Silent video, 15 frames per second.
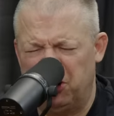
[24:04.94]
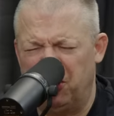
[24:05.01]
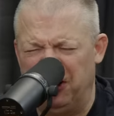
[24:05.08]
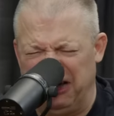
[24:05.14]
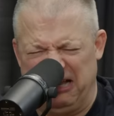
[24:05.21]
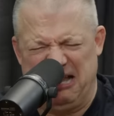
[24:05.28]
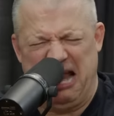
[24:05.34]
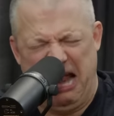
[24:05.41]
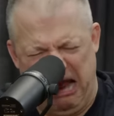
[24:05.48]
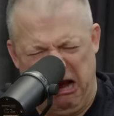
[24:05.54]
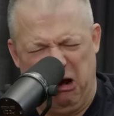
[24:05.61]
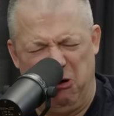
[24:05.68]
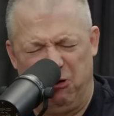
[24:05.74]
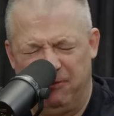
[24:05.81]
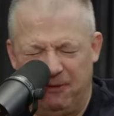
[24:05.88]
dirty
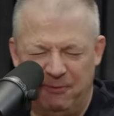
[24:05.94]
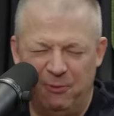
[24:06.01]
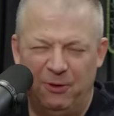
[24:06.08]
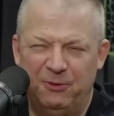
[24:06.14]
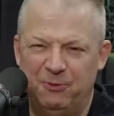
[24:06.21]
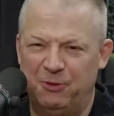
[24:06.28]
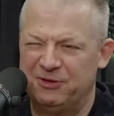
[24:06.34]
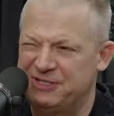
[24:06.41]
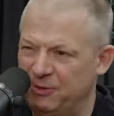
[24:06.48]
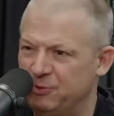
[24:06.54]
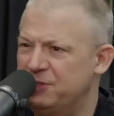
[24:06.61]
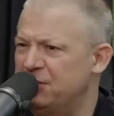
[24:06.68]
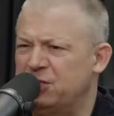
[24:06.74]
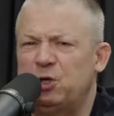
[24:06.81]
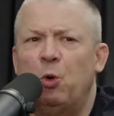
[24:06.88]
now? I remember one girl. She
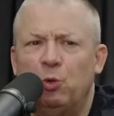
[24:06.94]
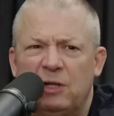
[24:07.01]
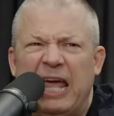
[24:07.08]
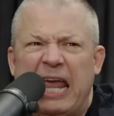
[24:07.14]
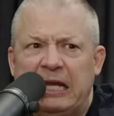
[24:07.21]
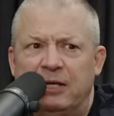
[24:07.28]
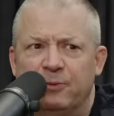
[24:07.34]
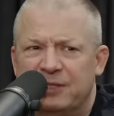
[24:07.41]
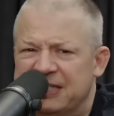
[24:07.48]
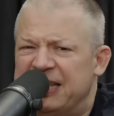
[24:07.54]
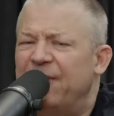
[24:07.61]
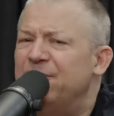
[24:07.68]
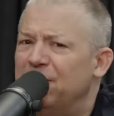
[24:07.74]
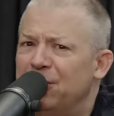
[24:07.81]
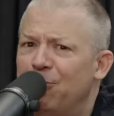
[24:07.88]
was so late. It was
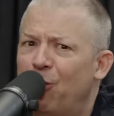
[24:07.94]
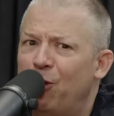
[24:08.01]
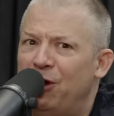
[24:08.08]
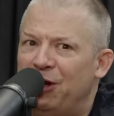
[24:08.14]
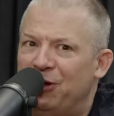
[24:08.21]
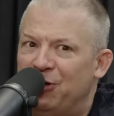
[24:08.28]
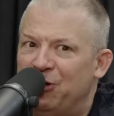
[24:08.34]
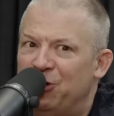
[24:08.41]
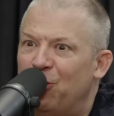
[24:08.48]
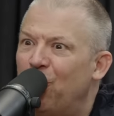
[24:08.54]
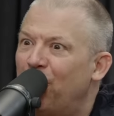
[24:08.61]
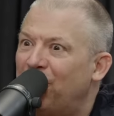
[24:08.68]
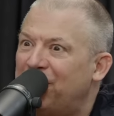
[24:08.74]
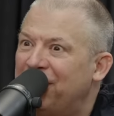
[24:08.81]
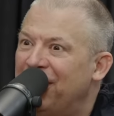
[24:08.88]
seven in the morning in New
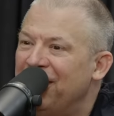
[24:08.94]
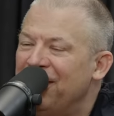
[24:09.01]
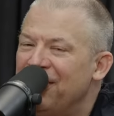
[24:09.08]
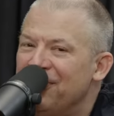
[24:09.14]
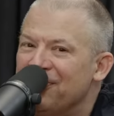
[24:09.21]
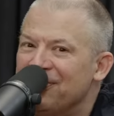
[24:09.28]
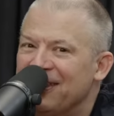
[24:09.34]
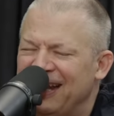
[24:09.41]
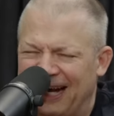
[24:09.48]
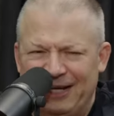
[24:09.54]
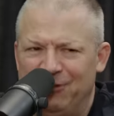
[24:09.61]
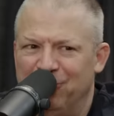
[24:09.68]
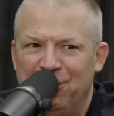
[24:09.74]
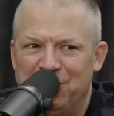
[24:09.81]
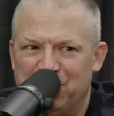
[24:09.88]
York. I
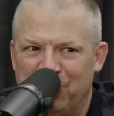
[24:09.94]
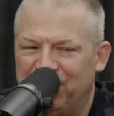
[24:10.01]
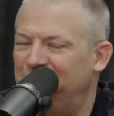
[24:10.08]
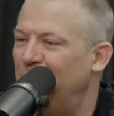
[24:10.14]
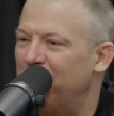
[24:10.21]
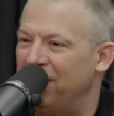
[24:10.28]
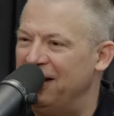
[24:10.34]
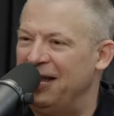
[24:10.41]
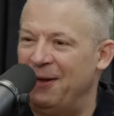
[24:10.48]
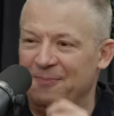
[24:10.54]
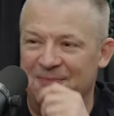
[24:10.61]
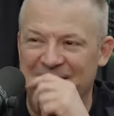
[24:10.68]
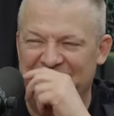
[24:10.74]
didn't realize it was four a.m.